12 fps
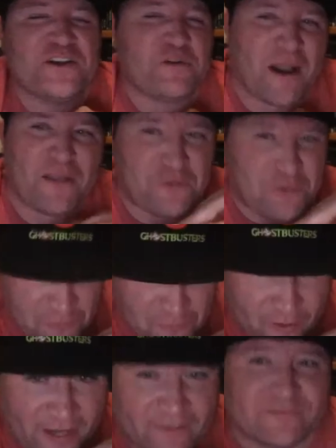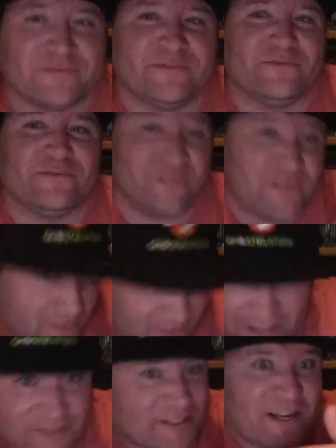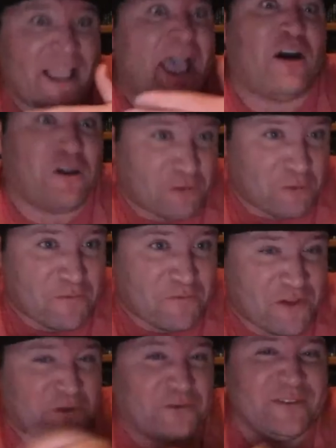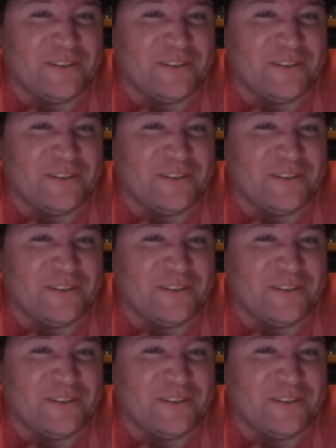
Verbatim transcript: Went through three, did a hell of a review,